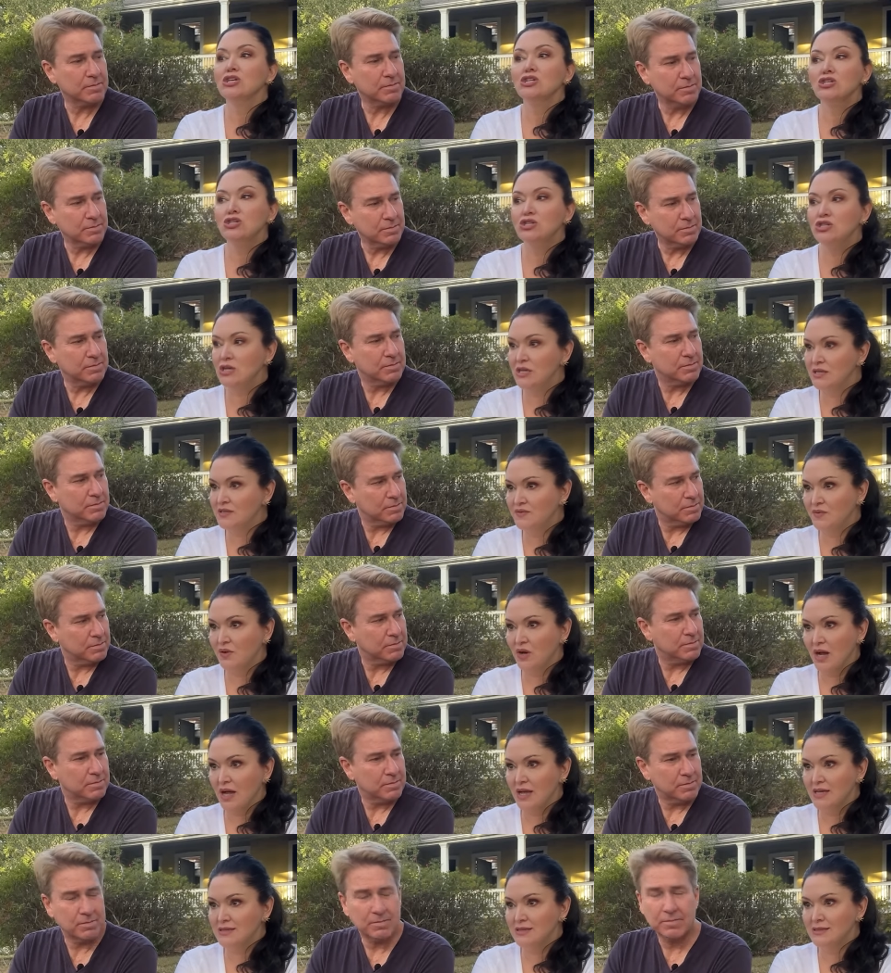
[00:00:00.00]
Speaker 1: just for
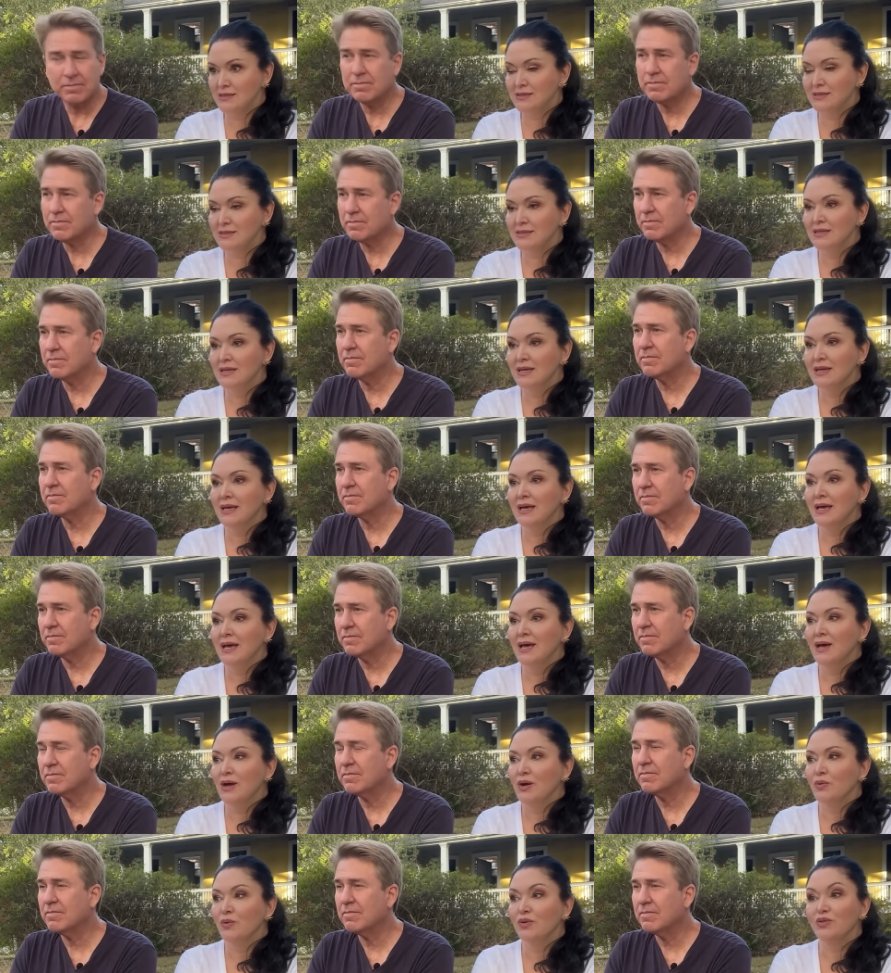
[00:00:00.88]
us,
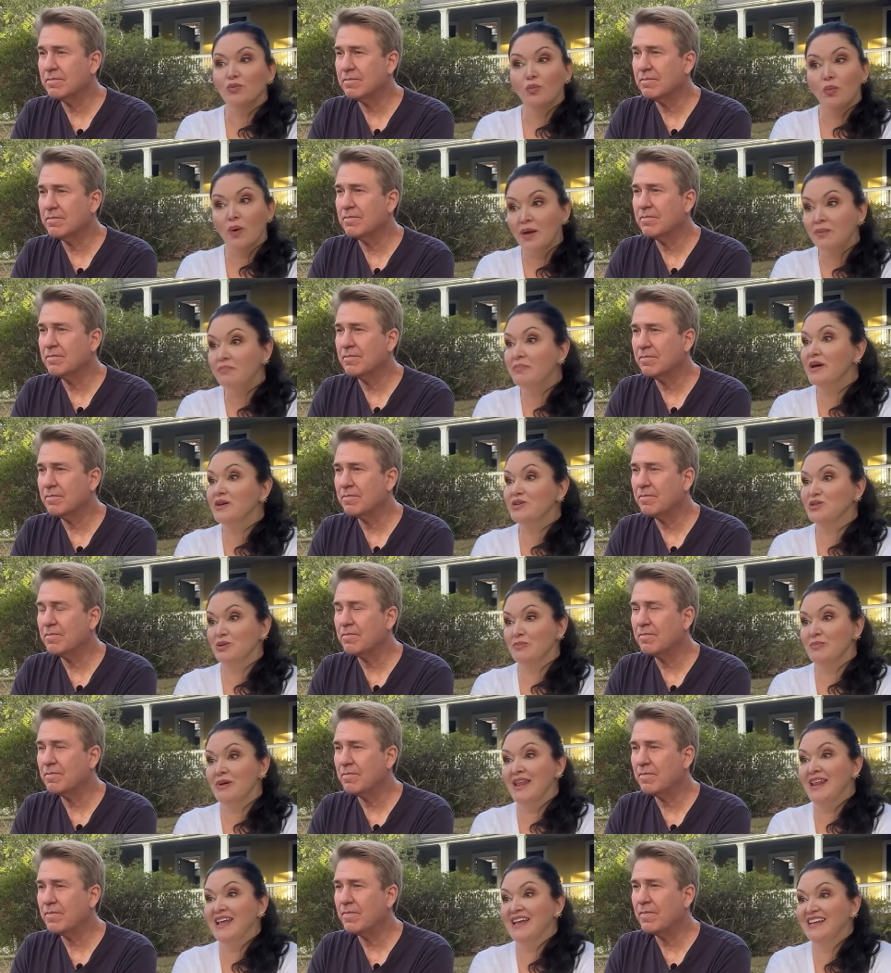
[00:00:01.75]
with one
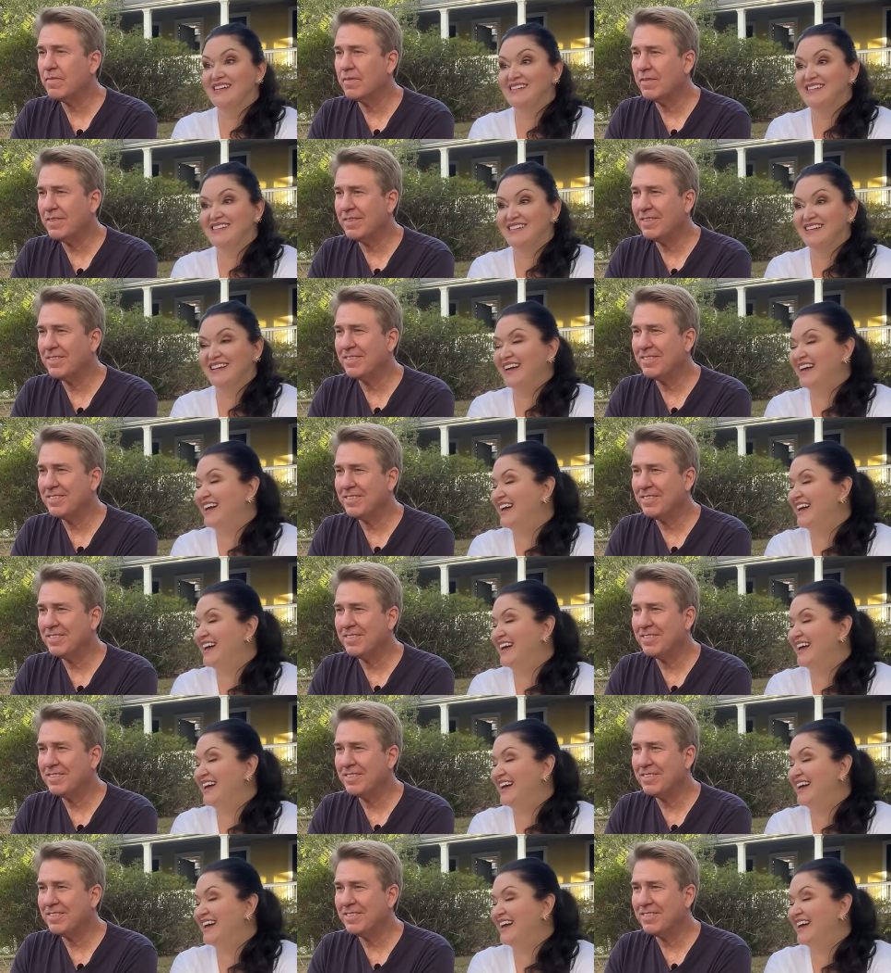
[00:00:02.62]
bedroom in it.